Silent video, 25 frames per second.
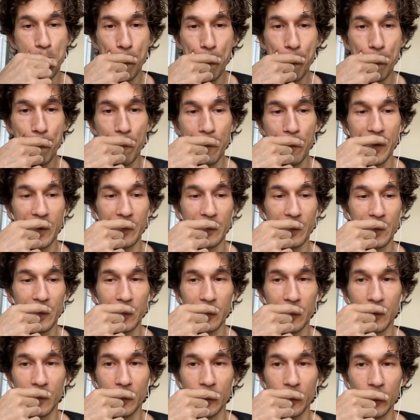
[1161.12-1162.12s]
good
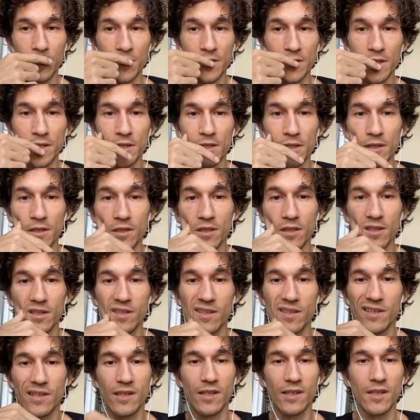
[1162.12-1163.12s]
good good
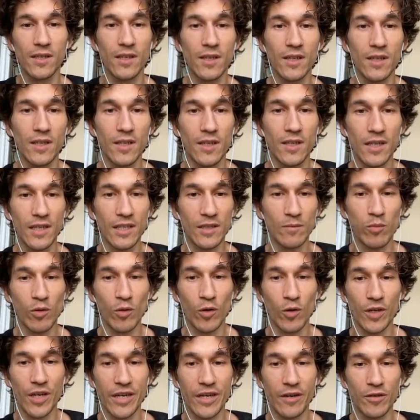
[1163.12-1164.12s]
he's
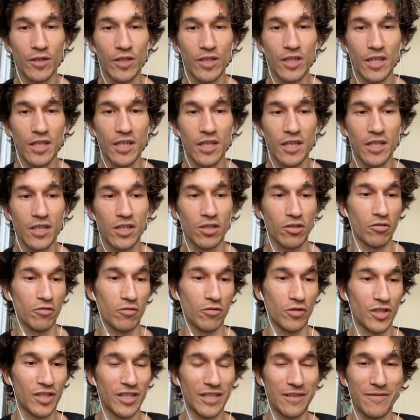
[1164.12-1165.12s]
blocking our six or
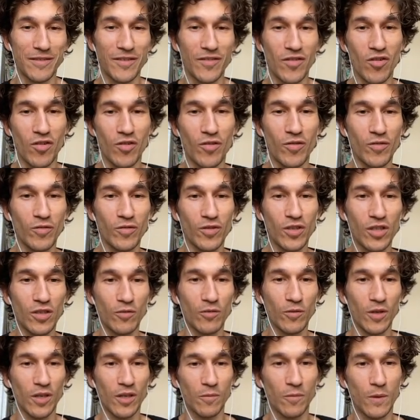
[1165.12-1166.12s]
seven rolls so
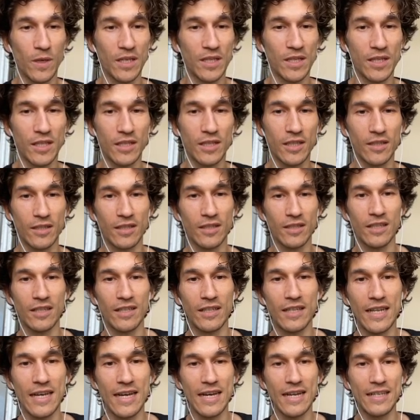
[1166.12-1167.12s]
he wasted the
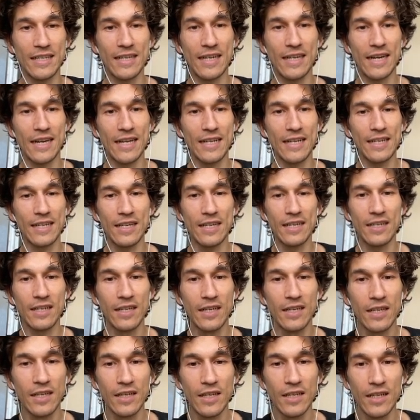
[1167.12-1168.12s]
knight kinda
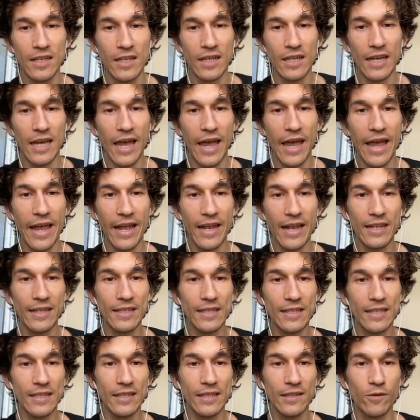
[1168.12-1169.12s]

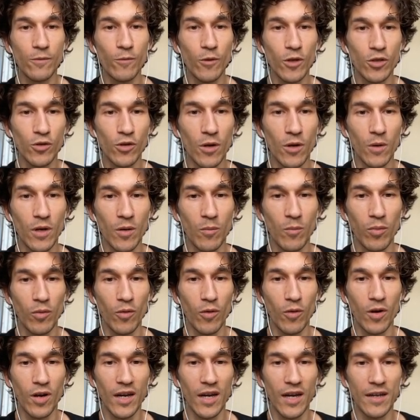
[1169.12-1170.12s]
and what do I want to
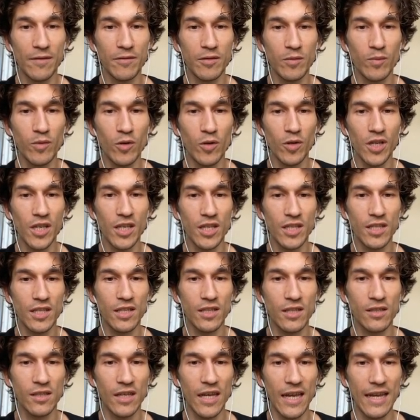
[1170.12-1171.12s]
block I will block
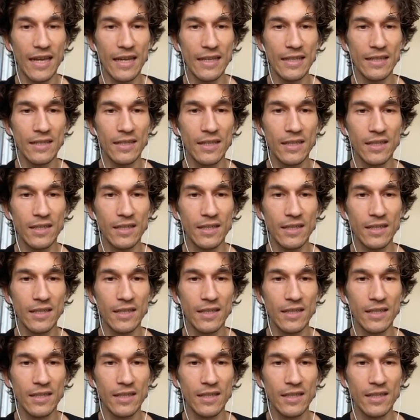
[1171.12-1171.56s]
his eight